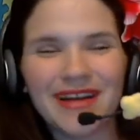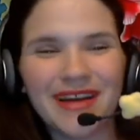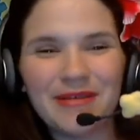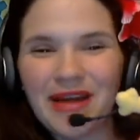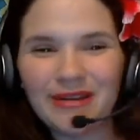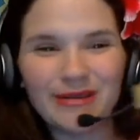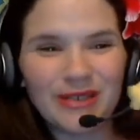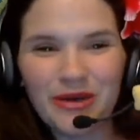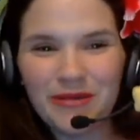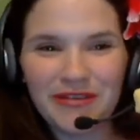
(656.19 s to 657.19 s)
But I
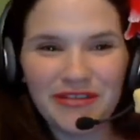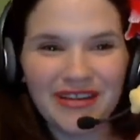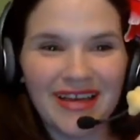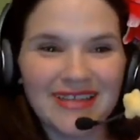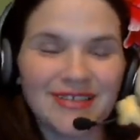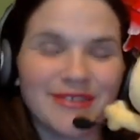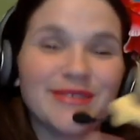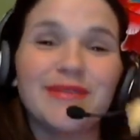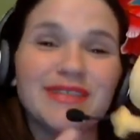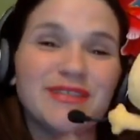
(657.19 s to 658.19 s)
don't show him every class.
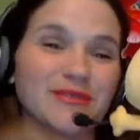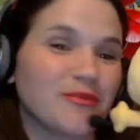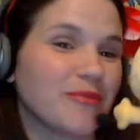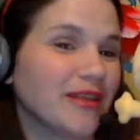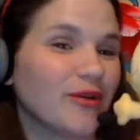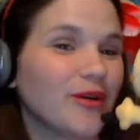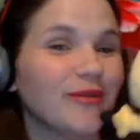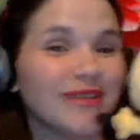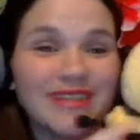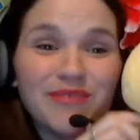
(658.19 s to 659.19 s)
Sometimes I use him with my
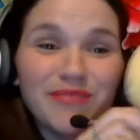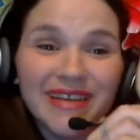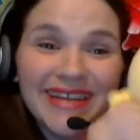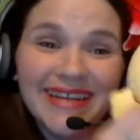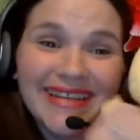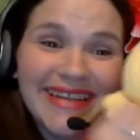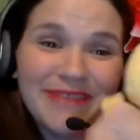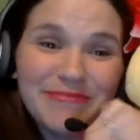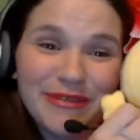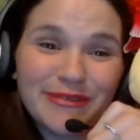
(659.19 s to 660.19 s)
lower ones in the beginning, and
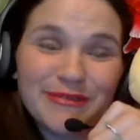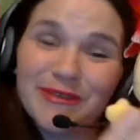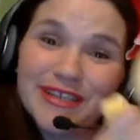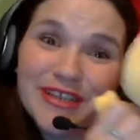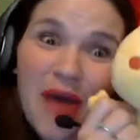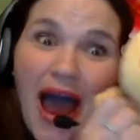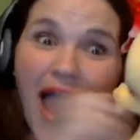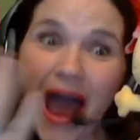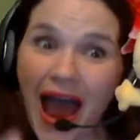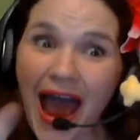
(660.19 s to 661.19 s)
that builds rapport too.
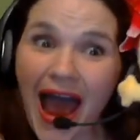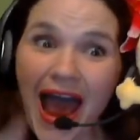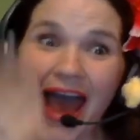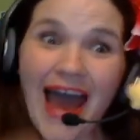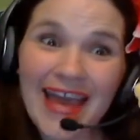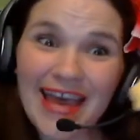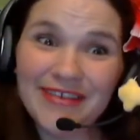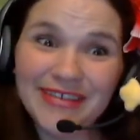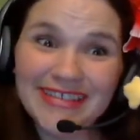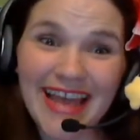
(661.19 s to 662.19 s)
I
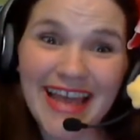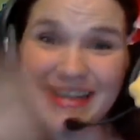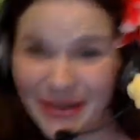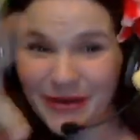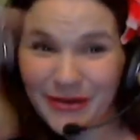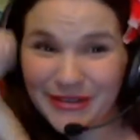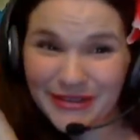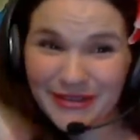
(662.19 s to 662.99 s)
have a Dino.